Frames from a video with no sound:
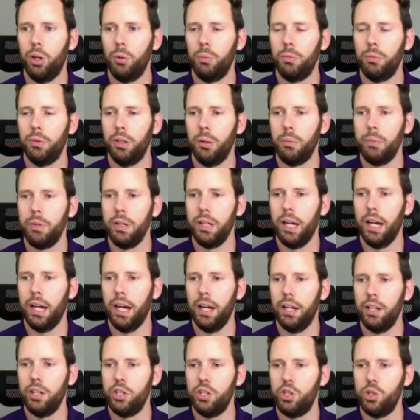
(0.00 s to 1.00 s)
Let me
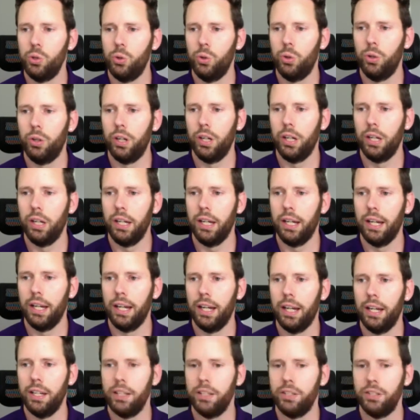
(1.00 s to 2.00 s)
add Joy
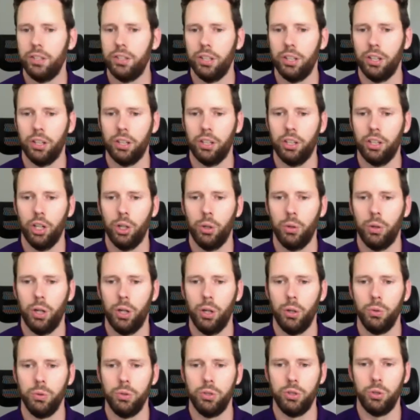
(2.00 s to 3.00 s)
as a
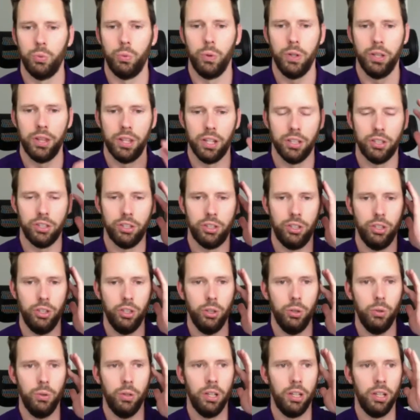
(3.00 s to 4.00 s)
co-host with us
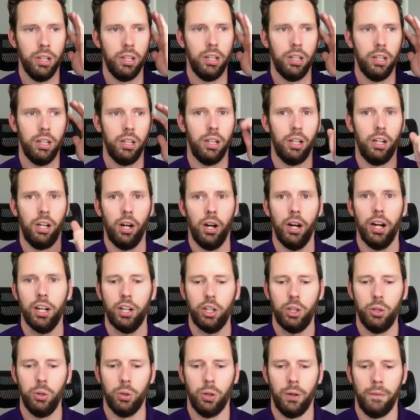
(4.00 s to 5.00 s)
too. All right,
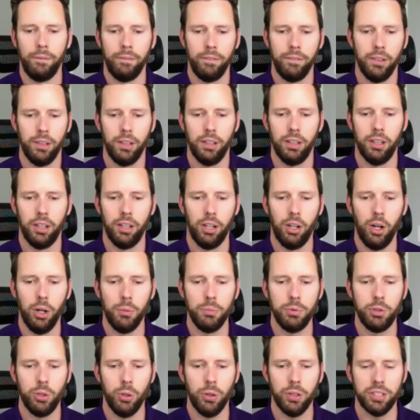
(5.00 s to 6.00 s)
cool. Oh, I'm
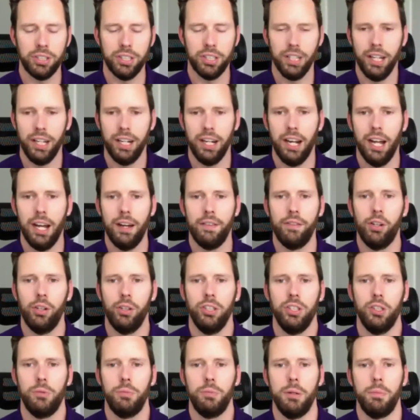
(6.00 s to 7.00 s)
so excited to have all
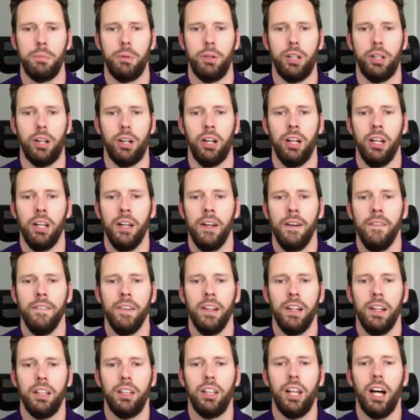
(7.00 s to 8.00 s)
these people here.
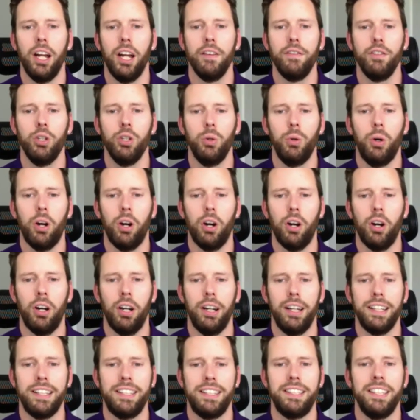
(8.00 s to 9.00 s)
A lot of you are
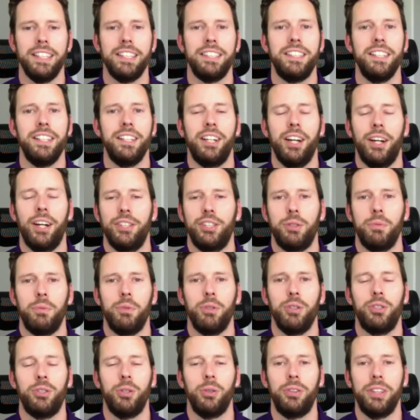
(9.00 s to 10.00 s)
existing
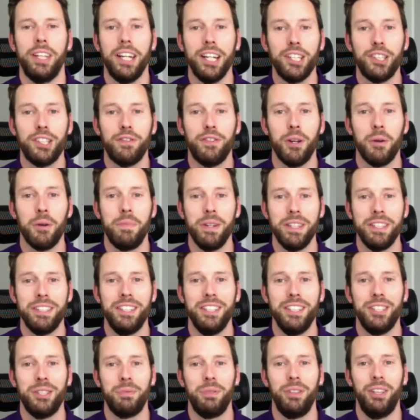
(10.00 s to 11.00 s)
customers, so thanks for your
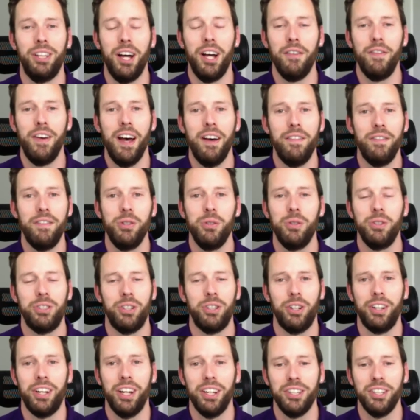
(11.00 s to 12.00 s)
business. We love having you as
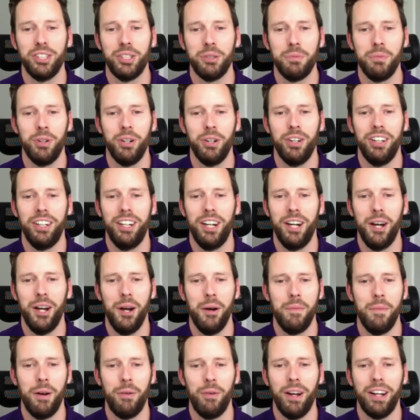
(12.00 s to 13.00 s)
our customer. I
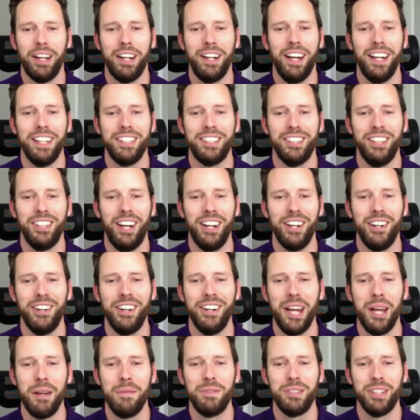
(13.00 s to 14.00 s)
recognize a lot of your
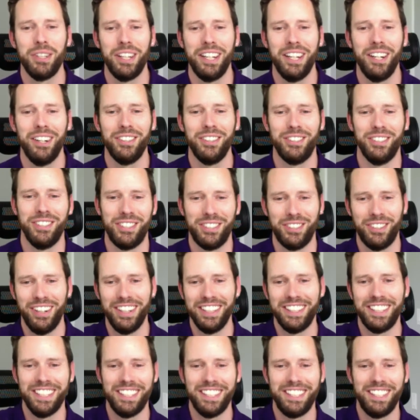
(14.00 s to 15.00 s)
names on here, so it's great
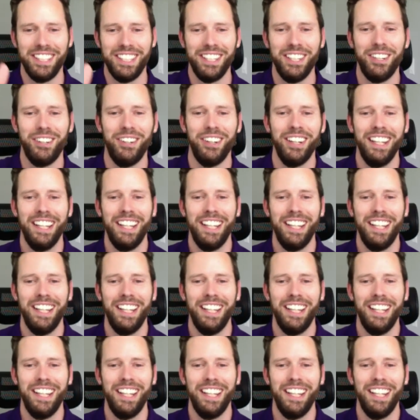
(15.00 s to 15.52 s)
to see you.